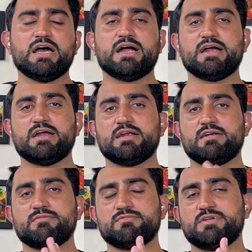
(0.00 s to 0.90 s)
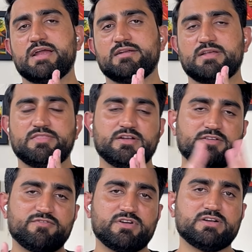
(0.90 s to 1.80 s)
and the
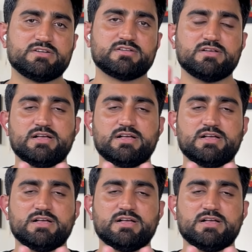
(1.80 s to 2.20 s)
different